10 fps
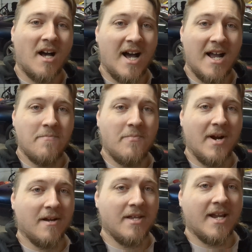I
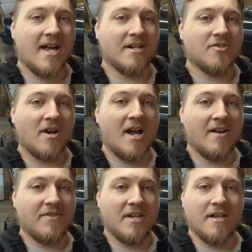barely got to
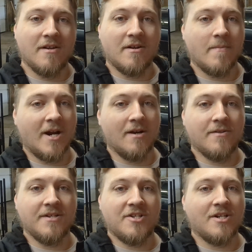drive the yellow Camaro
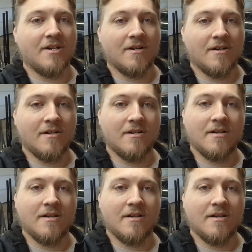this year.